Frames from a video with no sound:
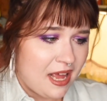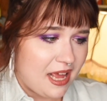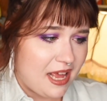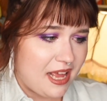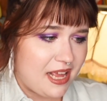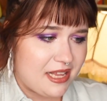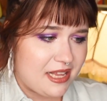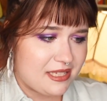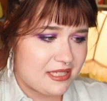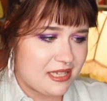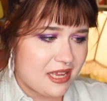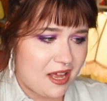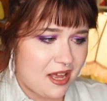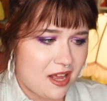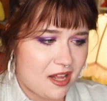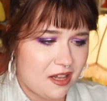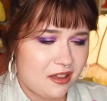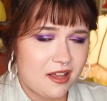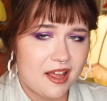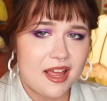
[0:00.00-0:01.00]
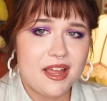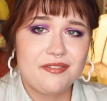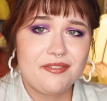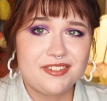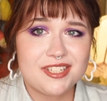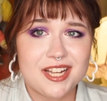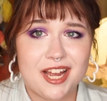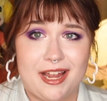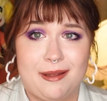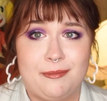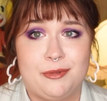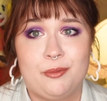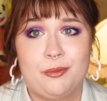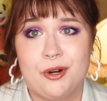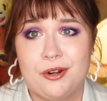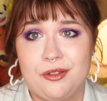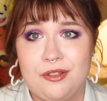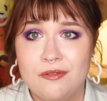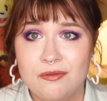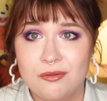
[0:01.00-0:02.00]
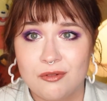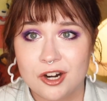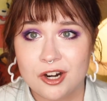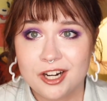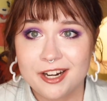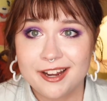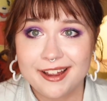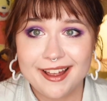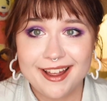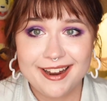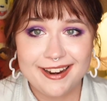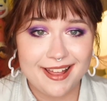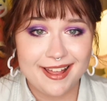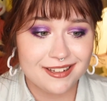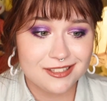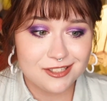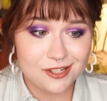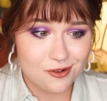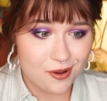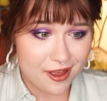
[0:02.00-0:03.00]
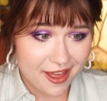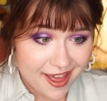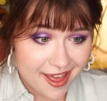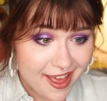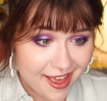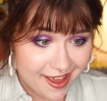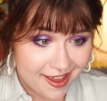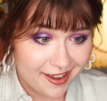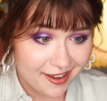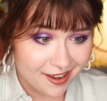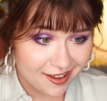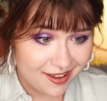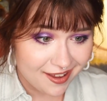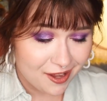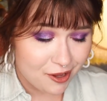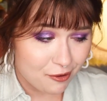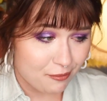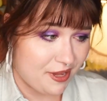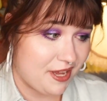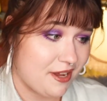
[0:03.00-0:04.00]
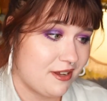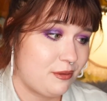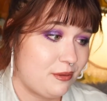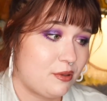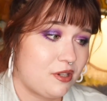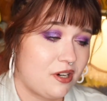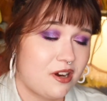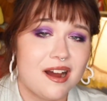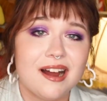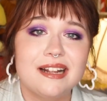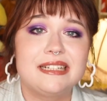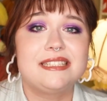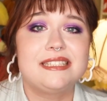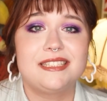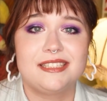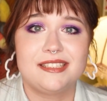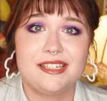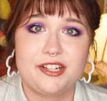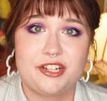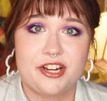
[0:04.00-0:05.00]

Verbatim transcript: is a lifetime's worth of work. And that's okay because we're constantly